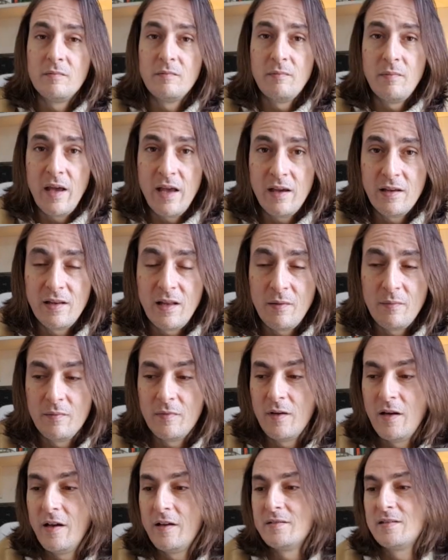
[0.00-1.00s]
make them
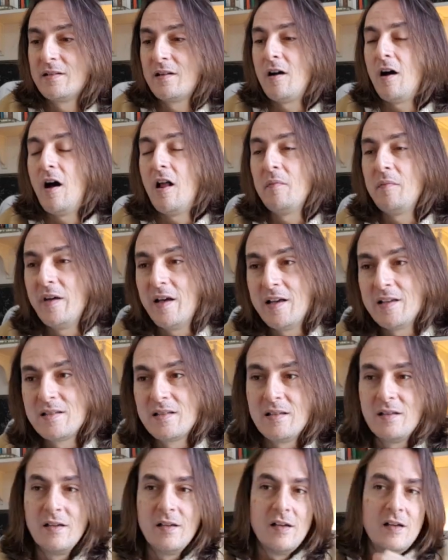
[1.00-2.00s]
as calm, as